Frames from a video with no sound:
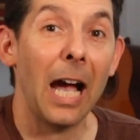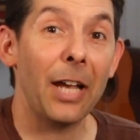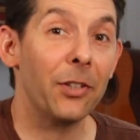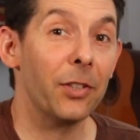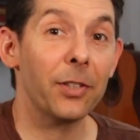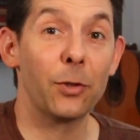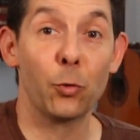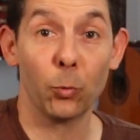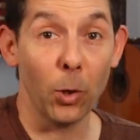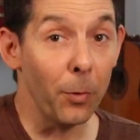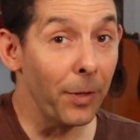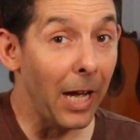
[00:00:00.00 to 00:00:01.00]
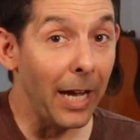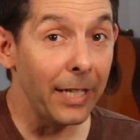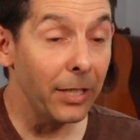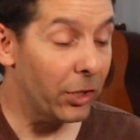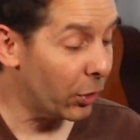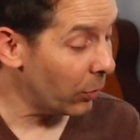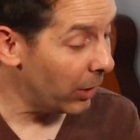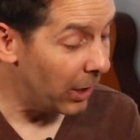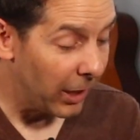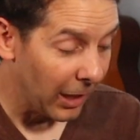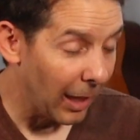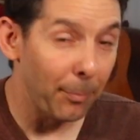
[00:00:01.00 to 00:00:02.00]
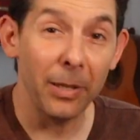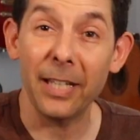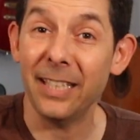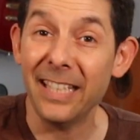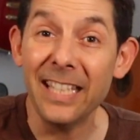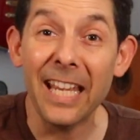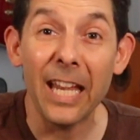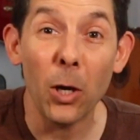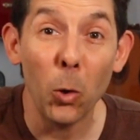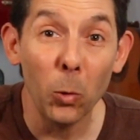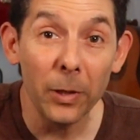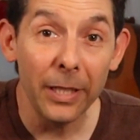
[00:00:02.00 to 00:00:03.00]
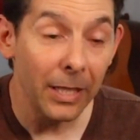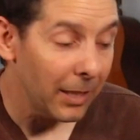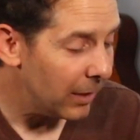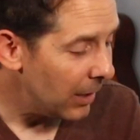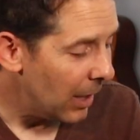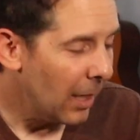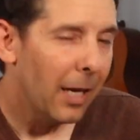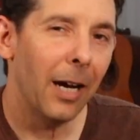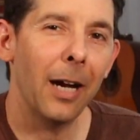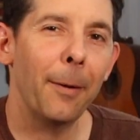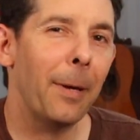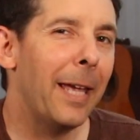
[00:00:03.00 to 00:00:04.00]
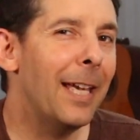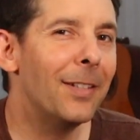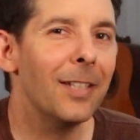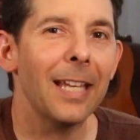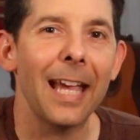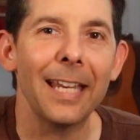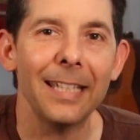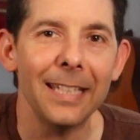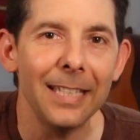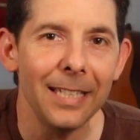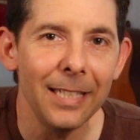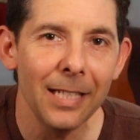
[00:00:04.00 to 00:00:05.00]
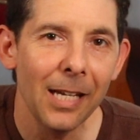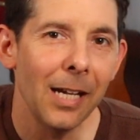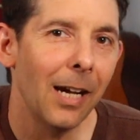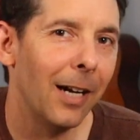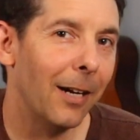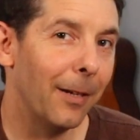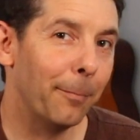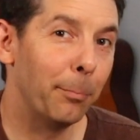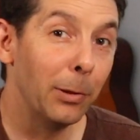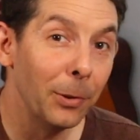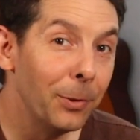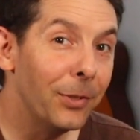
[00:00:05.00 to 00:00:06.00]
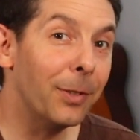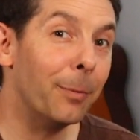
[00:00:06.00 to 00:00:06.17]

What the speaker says: I just droned the high E string and I played E Aeolian. I hinted at E blues